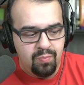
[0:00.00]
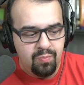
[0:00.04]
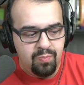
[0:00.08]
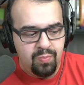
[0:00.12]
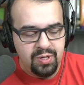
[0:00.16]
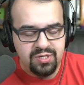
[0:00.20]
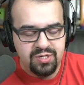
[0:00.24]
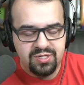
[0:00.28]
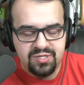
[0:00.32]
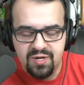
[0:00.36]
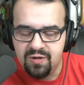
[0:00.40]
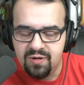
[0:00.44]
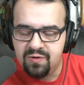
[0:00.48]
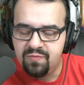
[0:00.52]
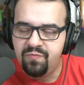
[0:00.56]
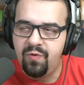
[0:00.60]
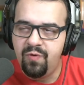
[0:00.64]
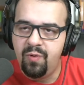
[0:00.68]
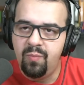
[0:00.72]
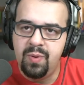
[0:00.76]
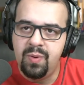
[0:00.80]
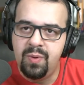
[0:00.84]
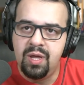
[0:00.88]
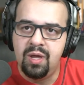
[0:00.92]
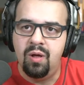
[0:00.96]
But Dick
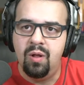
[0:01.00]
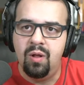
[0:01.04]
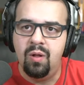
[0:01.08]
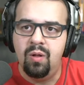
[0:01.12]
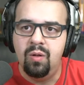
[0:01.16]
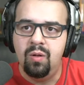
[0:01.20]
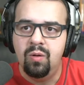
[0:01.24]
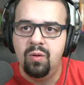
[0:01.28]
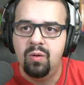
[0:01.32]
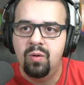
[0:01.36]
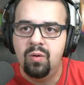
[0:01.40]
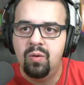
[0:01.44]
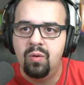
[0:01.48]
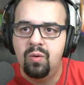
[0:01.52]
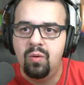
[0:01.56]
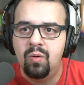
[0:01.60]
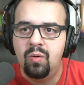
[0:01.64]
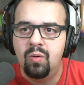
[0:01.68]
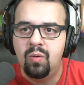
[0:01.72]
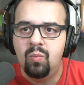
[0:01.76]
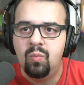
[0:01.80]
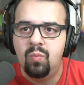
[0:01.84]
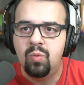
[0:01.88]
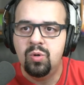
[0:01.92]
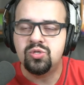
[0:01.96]
Vermeil
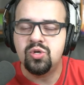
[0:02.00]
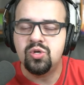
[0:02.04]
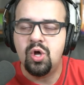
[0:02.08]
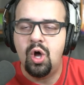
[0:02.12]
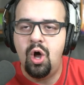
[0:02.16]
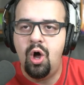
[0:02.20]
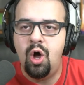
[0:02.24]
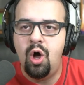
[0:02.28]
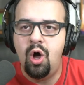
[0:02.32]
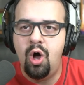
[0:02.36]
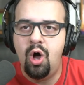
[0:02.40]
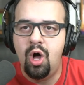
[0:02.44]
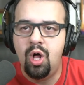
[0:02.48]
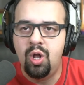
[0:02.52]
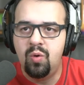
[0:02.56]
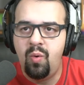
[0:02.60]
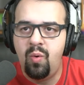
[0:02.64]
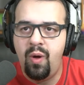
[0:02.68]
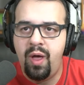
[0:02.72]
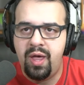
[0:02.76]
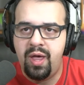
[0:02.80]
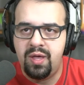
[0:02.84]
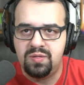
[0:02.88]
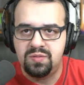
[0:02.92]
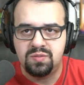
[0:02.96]
was
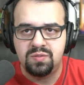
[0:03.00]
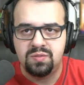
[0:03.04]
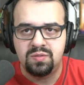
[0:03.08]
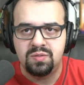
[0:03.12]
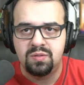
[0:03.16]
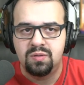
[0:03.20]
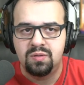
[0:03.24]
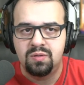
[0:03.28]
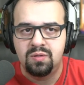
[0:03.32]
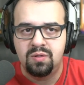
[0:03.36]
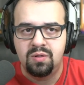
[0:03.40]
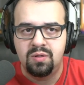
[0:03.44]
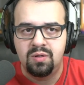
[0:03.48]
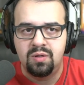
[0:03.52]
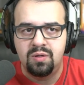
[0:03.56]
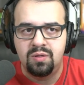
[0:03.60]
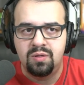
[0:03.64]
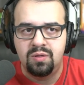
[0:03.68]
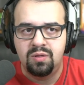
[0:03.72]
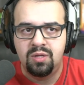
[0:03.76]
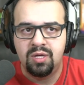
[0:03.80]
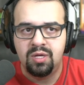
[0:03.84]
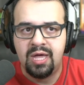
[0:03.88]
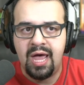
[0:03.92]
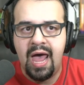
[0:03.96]
always
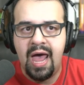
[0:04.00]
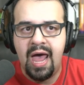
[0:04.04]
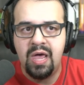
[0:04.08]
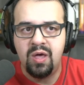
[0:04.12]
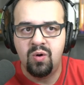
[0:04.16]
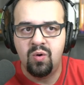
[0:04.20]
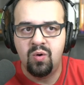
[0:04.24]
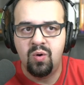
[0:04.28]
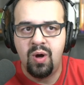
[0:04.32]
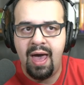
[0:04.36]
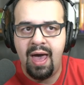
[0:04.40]
the guy who